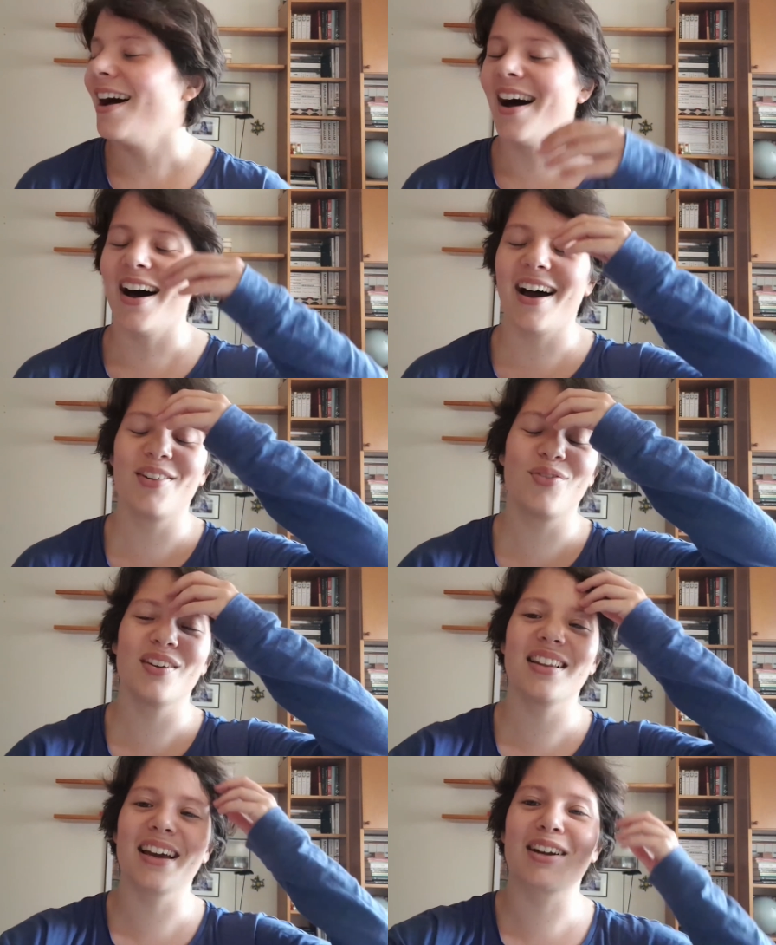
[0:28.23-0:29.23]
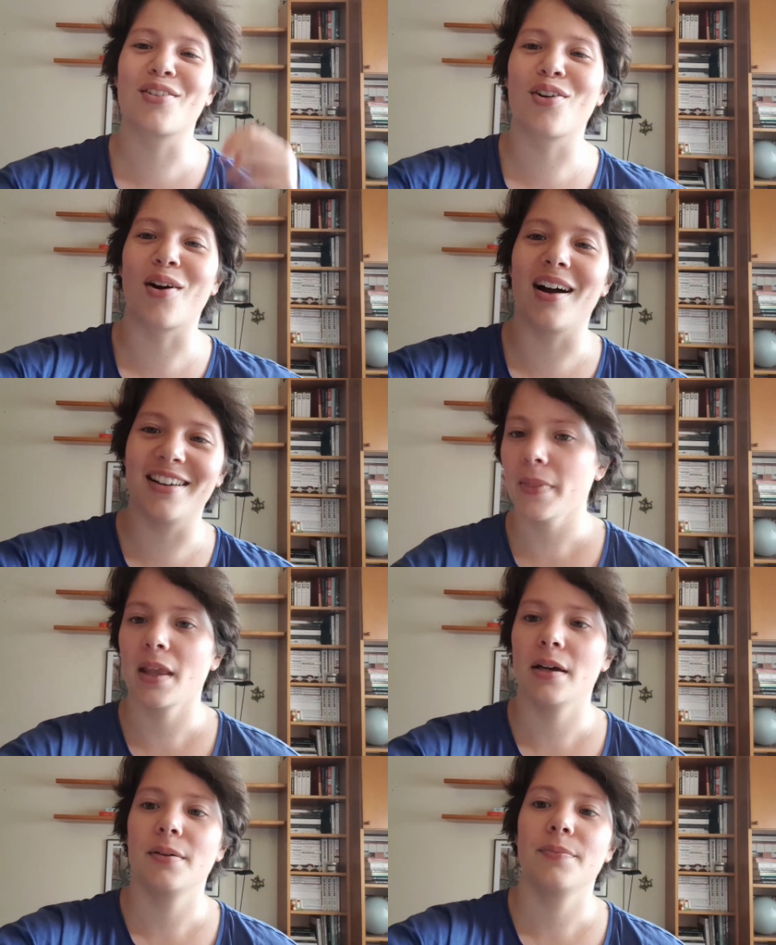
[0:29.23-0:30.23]
I feel like
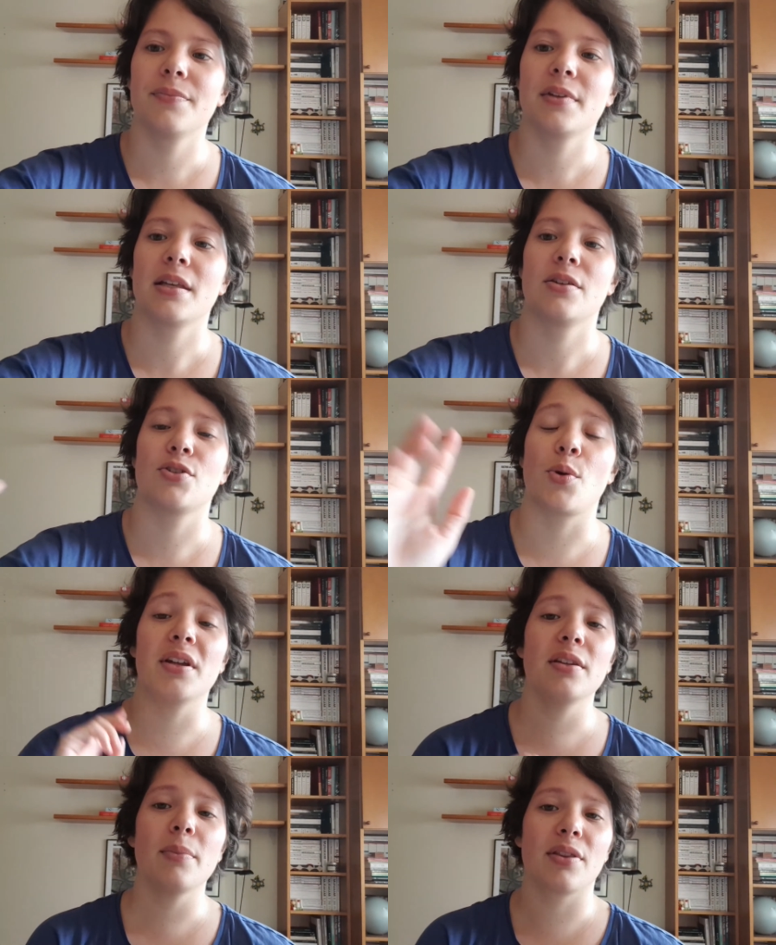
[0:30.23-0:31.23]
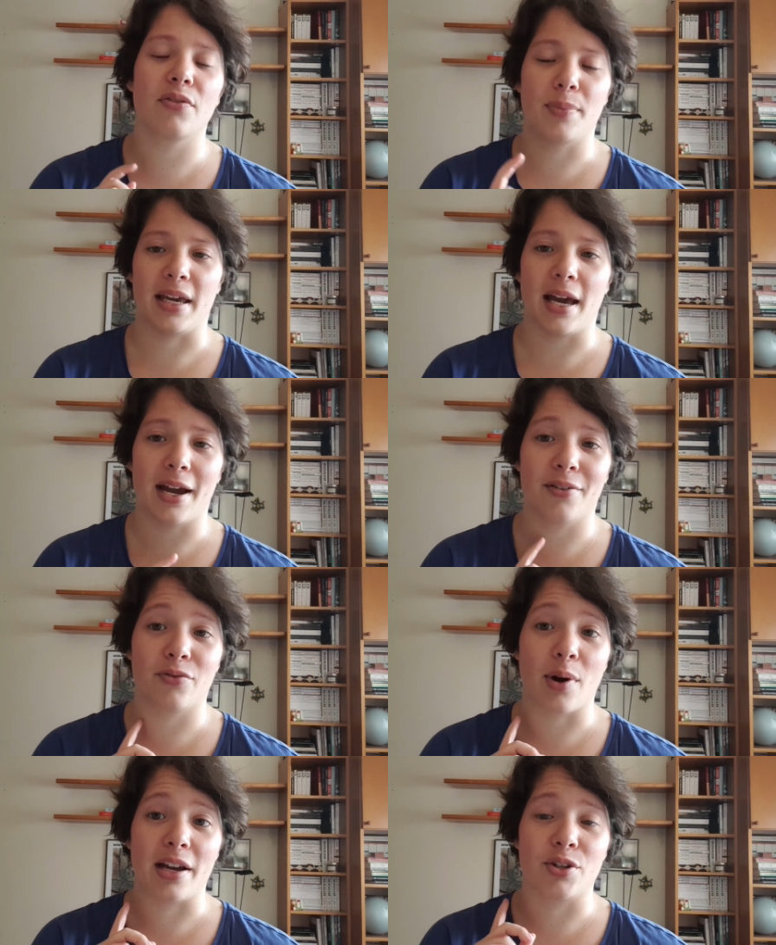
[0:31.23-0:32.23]
crying. So in the month of May, I've
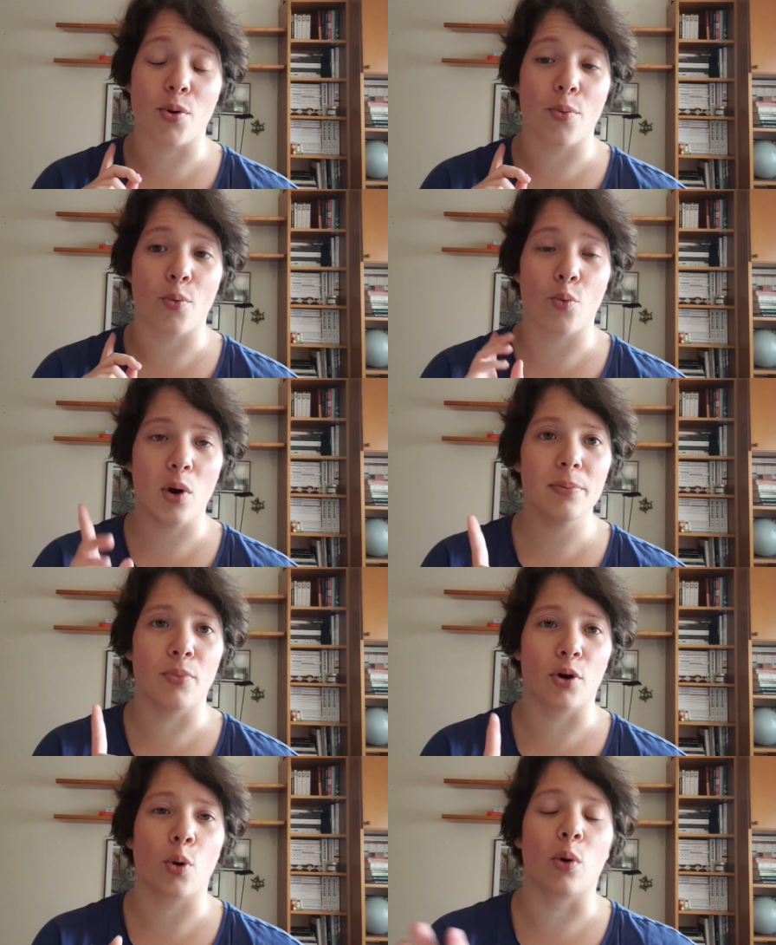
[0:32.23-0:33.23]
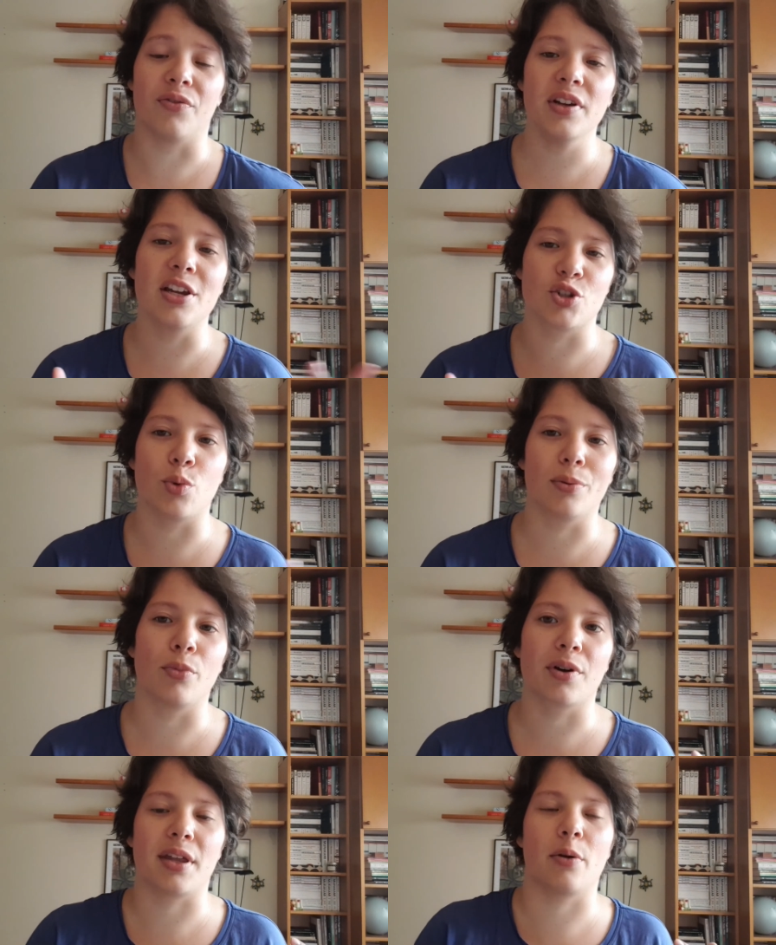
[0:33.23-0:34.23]
read one book, or finished one
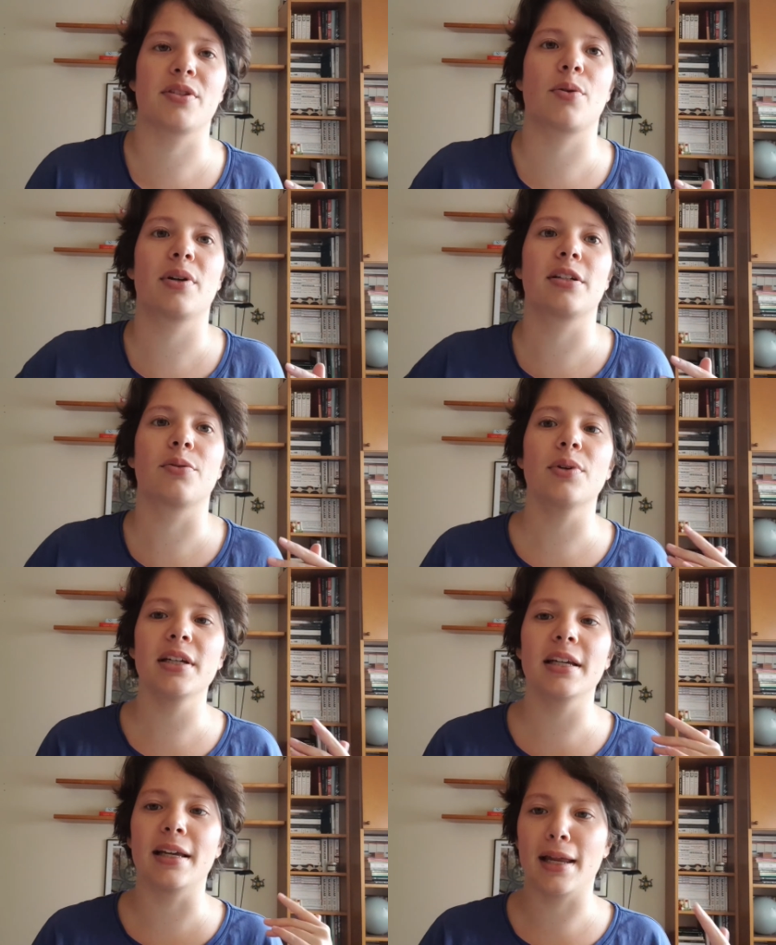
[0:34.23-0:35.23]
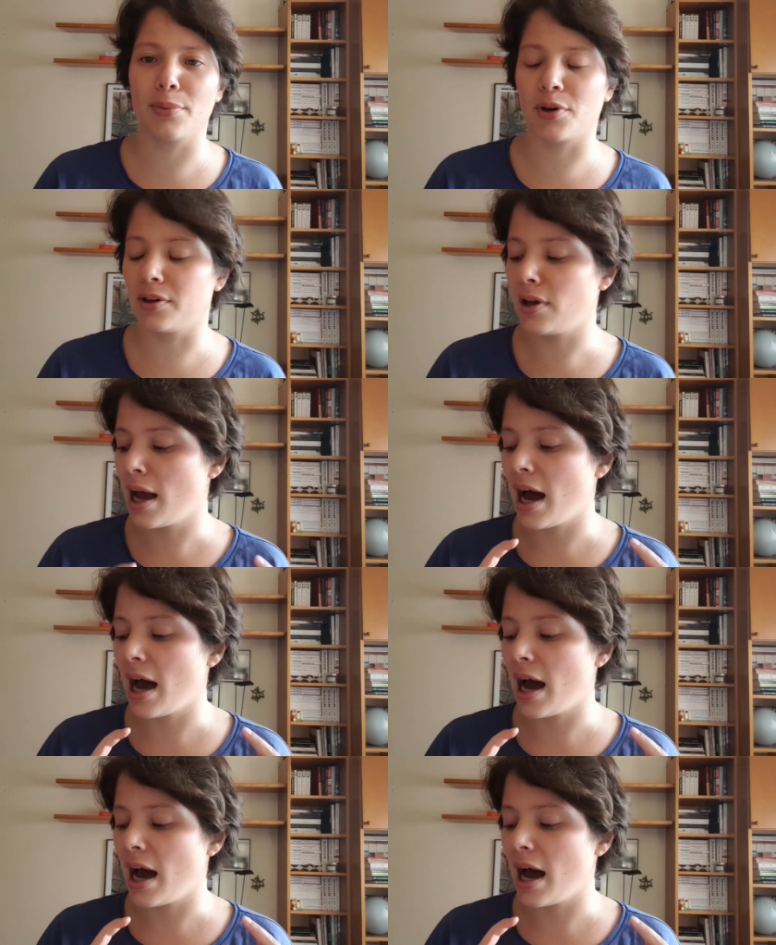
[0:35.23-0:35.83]
book that I was already reading in April.